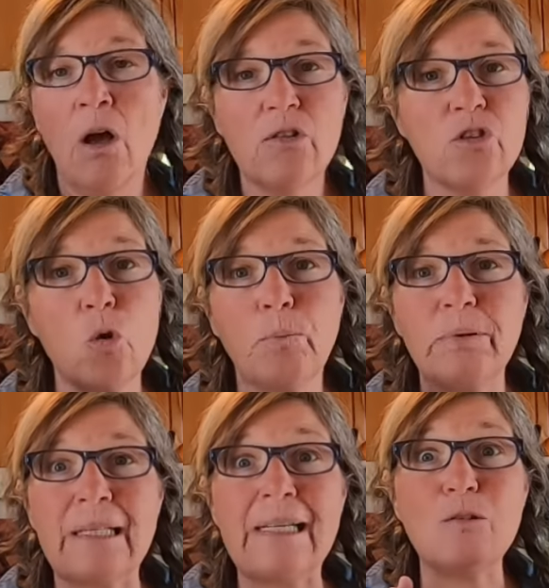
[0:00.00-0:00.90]
So
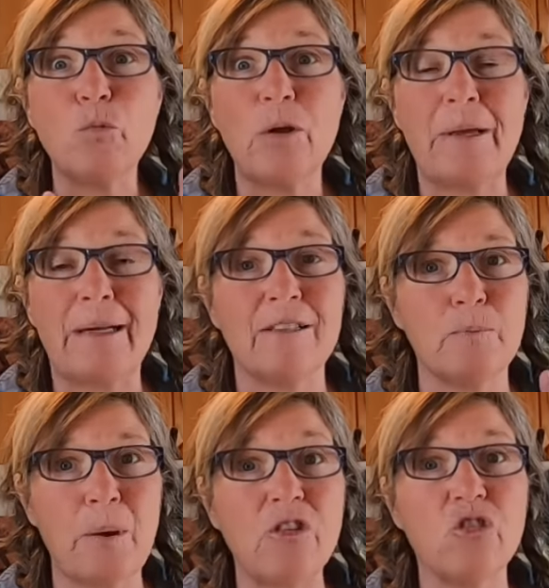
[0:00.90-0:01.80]
please, women,
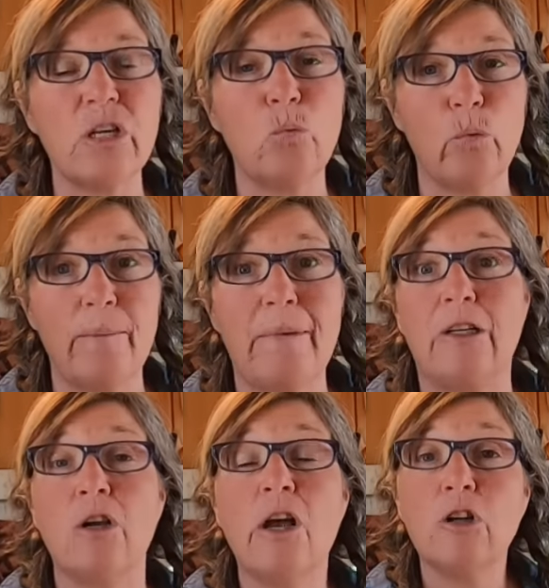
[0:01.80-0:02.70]
especially
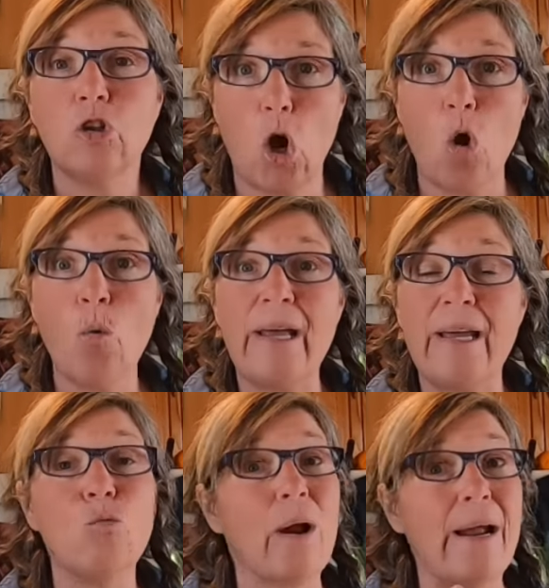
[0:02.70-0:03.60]
women, go
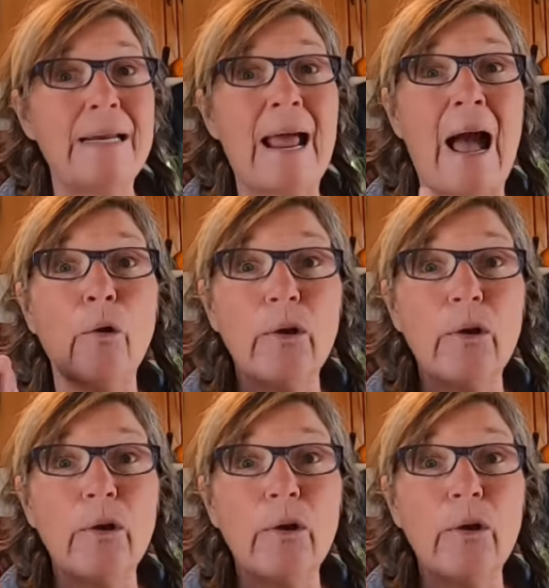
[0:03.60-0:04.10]
in right now.